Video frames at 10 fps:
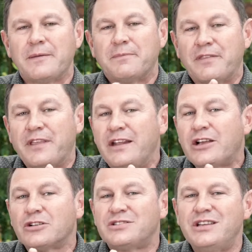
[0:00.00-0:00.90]
But then he
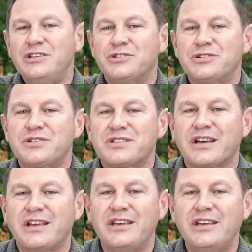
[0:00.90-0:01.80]
continues to
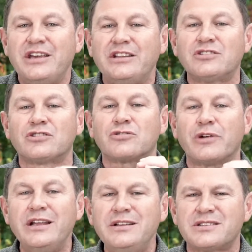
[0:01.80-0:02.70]
say, it
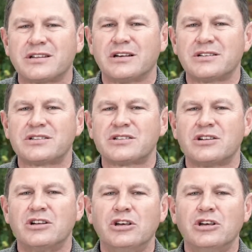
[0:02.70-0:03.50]
trains us